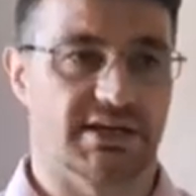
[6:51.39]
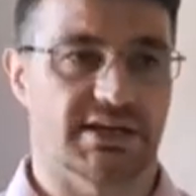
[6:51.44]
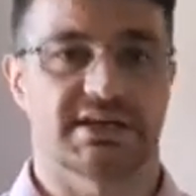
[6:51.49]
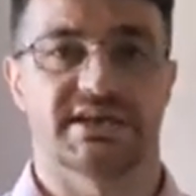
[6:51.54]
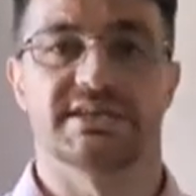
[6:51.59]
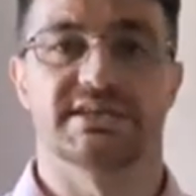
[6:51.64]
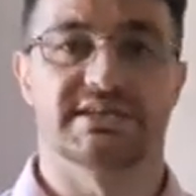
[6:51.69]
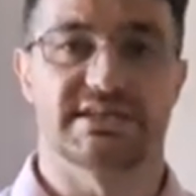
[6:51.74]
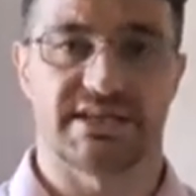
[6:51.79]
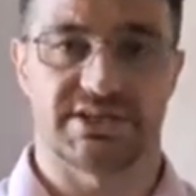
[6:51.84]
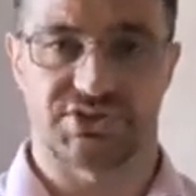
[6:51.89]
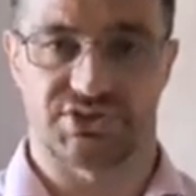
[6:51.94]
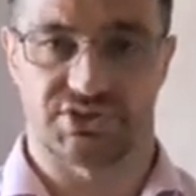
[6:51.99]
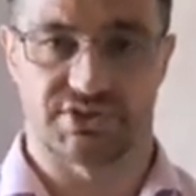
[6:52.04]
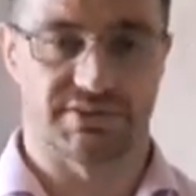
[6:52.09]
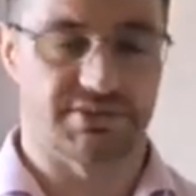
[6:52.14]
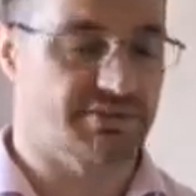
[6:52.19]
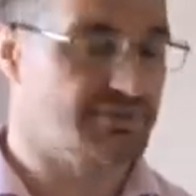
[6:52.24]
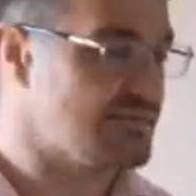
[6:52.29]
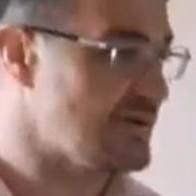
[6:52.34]

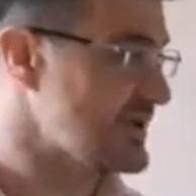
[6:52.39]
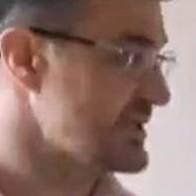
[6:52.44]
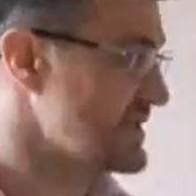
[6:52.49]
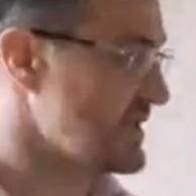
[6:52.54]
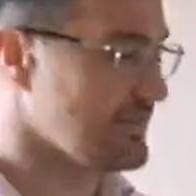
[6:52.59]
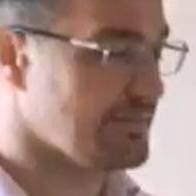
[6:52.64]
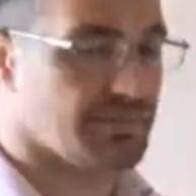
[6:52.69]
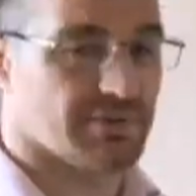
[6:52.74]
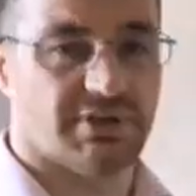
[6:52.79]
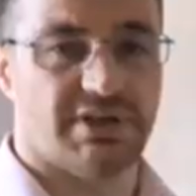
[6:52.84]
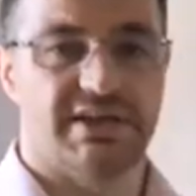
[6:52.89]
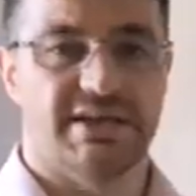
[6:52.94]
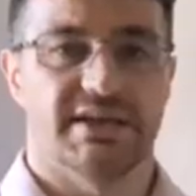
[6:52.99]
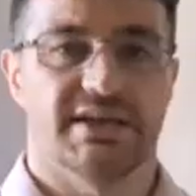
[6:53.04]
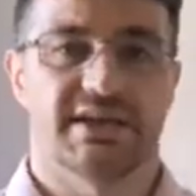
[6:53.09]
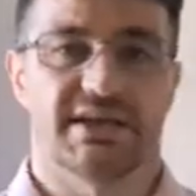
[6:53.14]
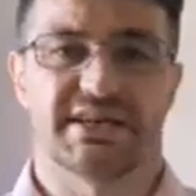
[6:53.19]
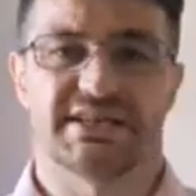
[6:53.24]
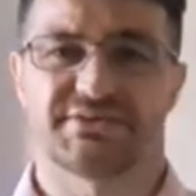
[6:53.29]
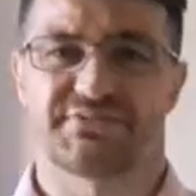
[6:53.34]
conditions, for example,
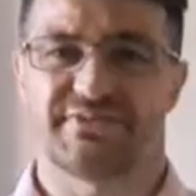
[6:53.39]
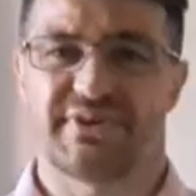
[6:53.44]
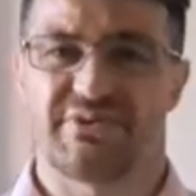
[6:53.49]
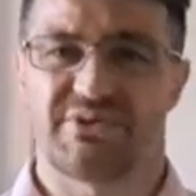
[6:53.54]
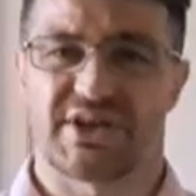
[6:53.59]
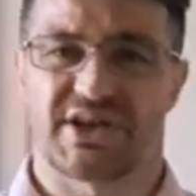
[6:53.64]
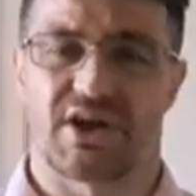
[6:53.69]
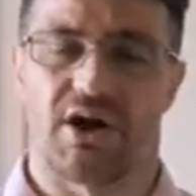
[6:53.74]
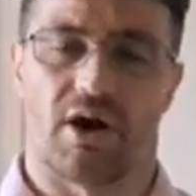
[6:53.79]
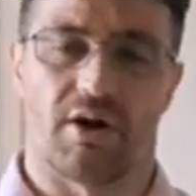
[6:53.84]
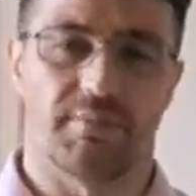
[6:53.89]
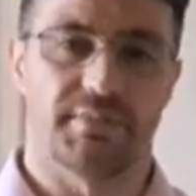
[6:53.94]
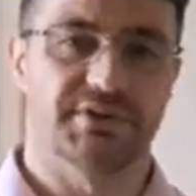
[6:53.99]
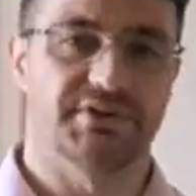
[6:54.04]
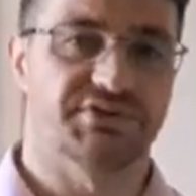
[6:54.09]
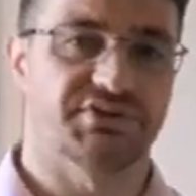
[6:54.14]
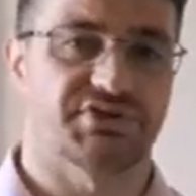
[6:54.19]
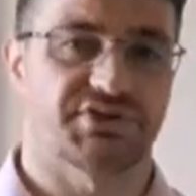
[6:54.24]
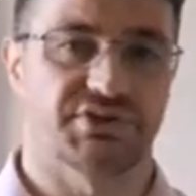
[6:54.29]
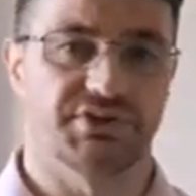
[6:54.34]
it's very
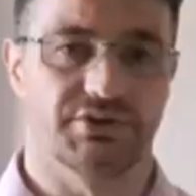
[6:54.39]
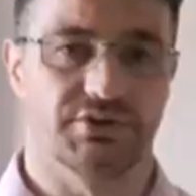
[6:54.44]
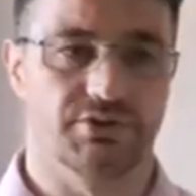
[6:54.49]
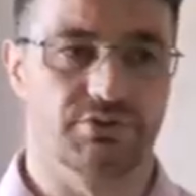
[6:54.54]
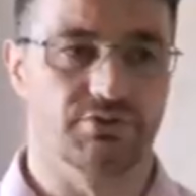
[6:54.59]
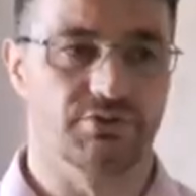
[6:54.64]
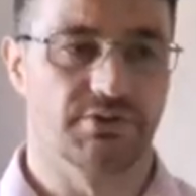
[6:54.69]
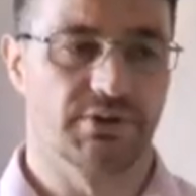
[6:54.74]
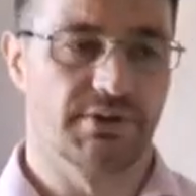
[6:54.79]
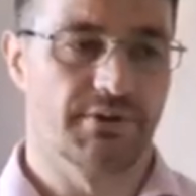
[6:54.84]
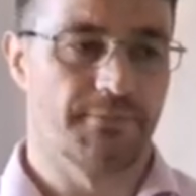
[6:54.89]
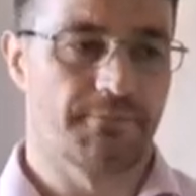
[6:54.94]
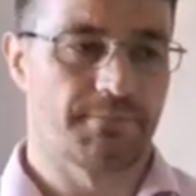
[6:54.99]
common to